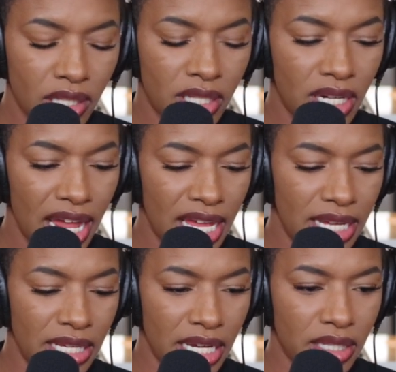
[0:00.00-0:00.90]
today,
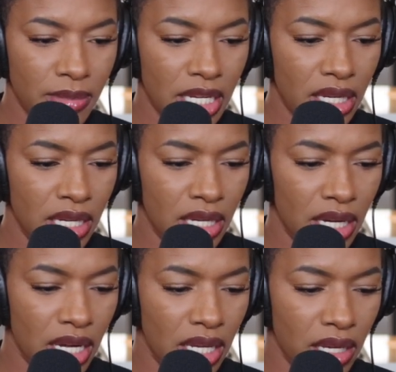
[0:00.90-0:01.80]
he texted me
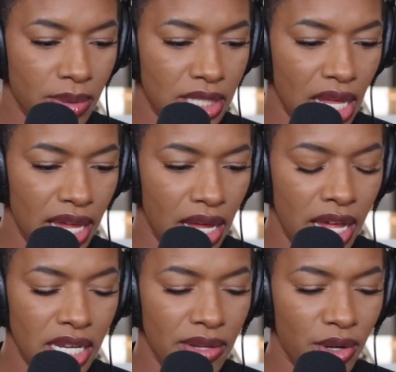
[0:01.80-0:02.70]
and he was like,
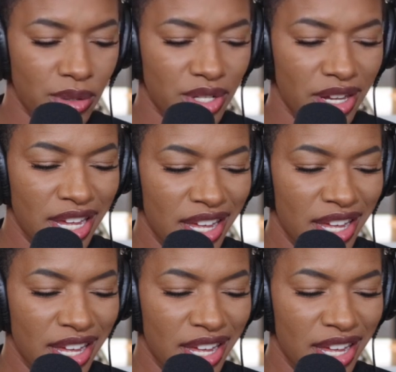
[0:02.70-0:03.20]
I ain't even gonna show.